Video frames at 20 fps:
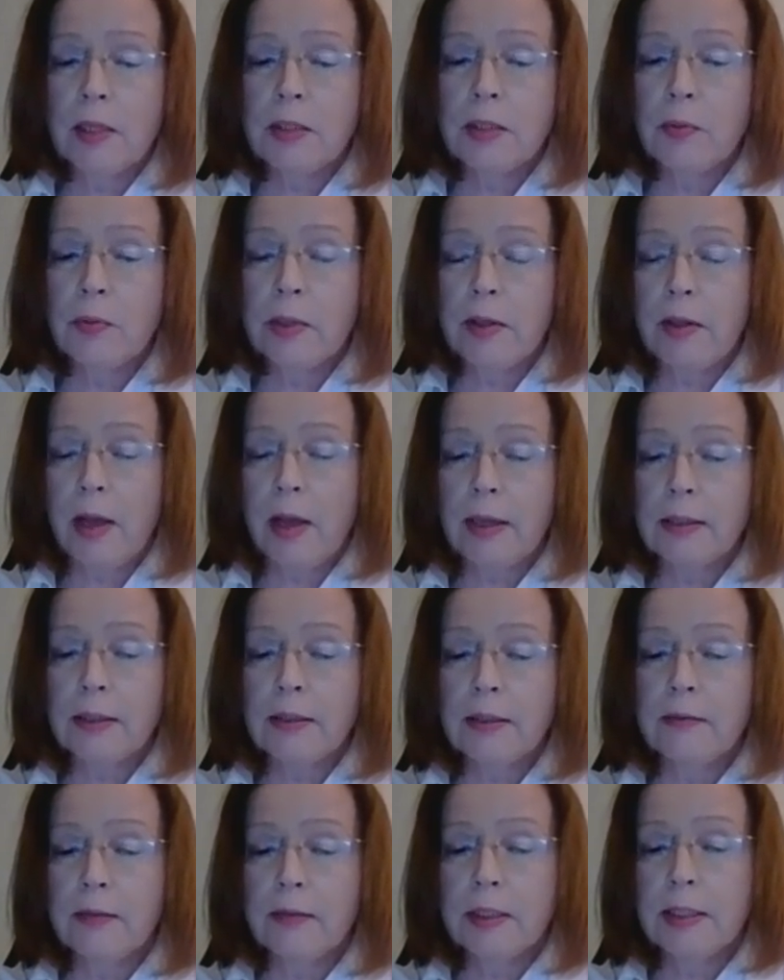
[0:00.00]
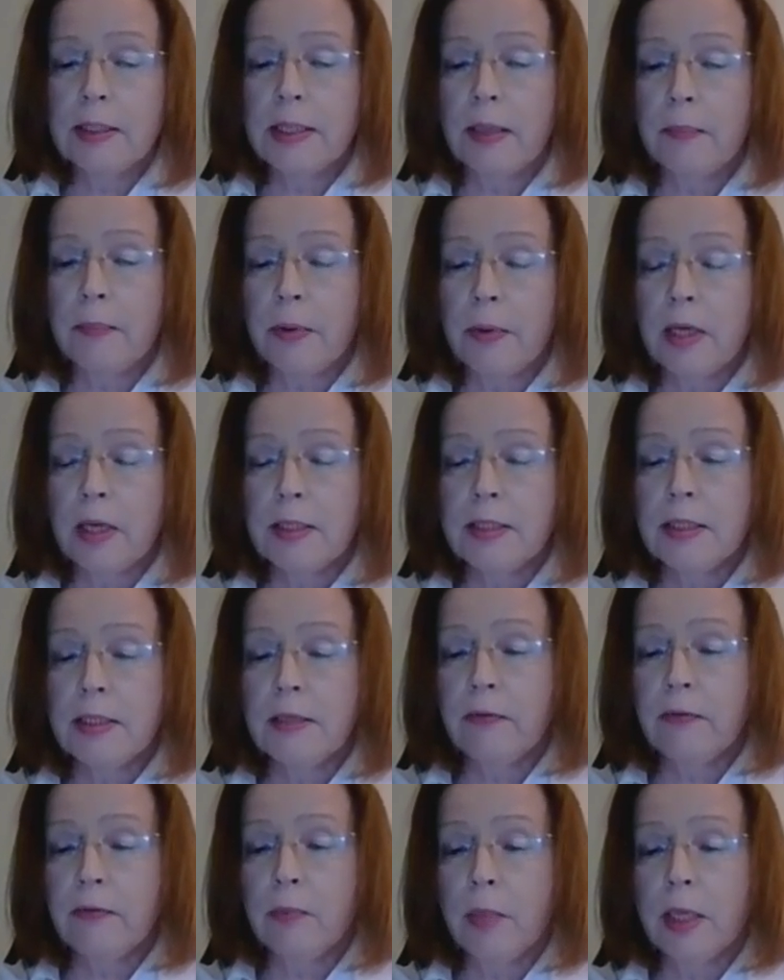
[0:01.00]
with activity and price
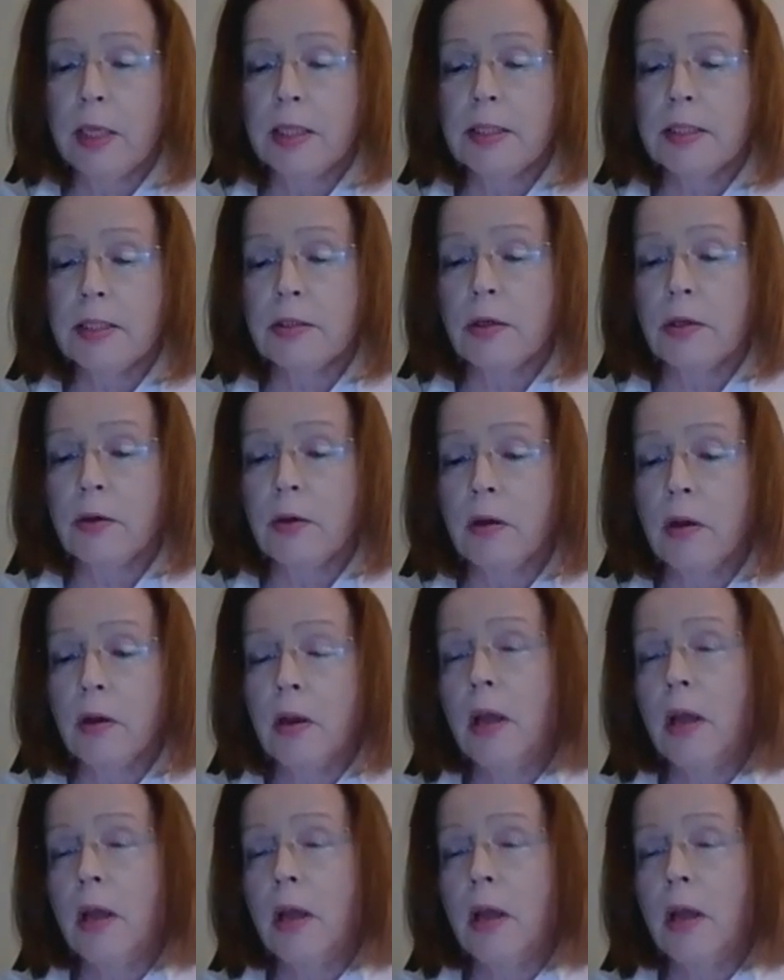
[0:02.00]
information